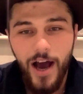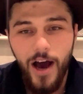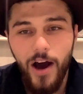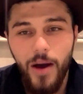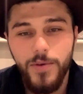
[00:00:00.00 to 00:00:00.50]

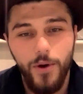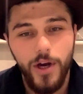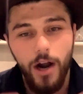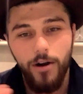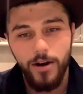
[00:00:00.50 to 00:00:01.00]
You're
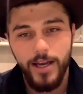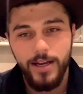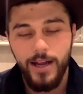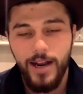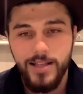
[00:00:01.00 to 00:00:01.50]
currently in
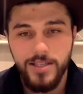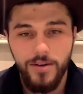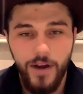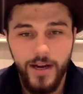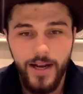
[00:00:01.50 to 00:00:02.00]

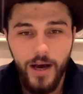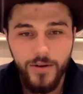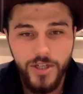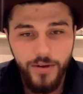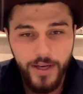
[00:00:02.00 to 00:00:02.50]
Atlanta right now
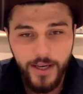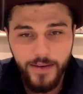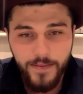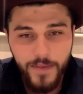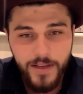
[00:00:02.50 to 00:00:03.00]
shooting,
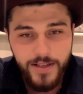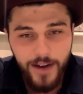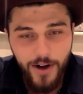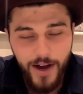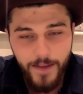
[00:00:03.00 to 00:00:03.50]
isn't that
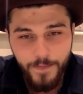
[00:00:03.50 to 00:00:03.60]
right?